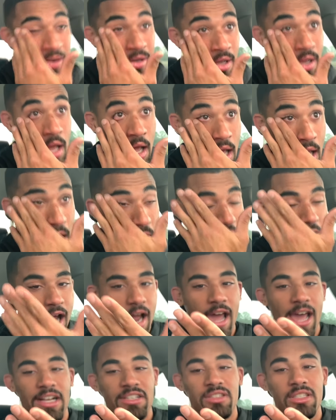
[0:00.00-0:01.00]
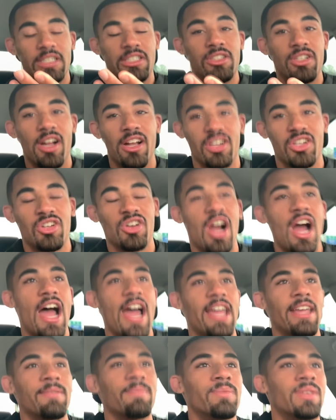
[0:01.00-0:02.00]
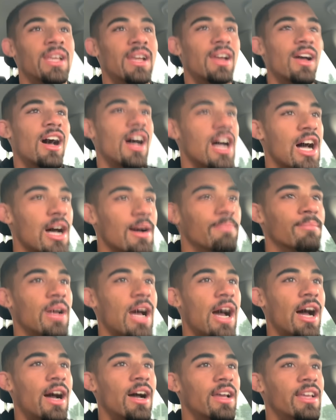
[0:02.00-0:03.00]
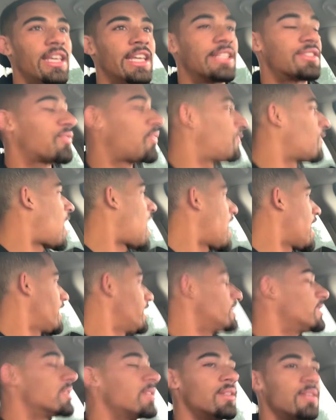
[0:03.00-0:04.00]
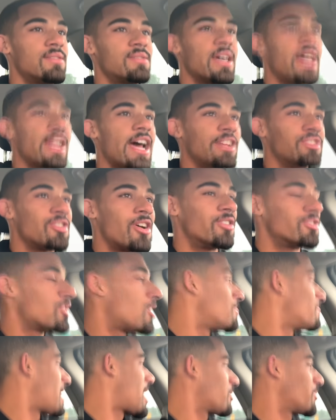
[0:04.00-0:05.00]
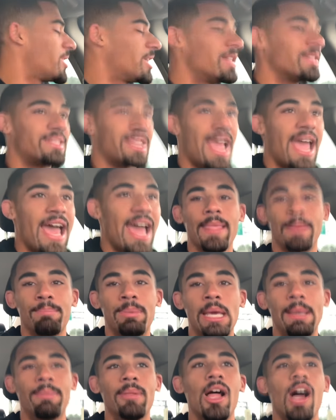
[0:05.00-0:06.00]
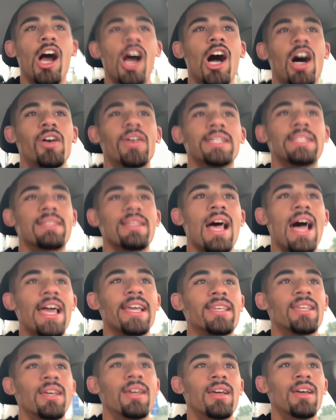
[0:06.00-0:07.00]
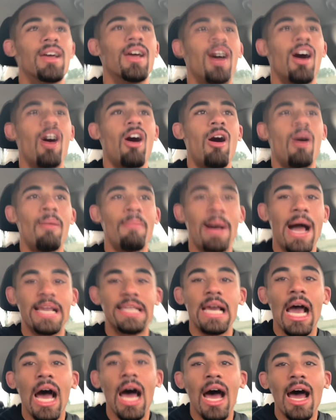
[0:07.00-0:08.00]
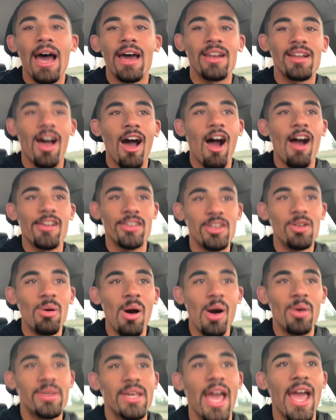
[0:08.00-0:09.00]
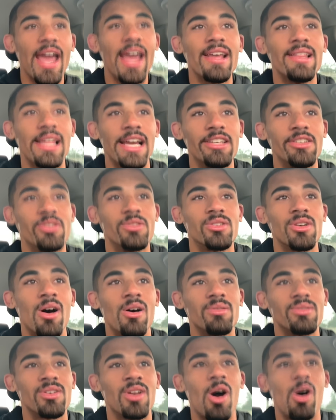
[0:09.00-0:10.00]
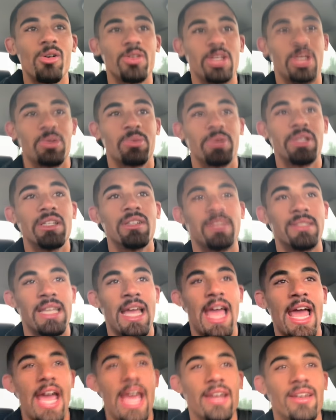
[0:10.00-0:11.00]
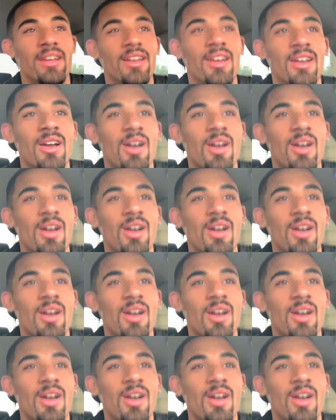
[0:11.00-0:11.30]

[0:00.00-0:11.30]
All right, I actually started crying. It's fine that I don't know my real dad. People are always like, oh my god, are you okay that you don't know your real dad?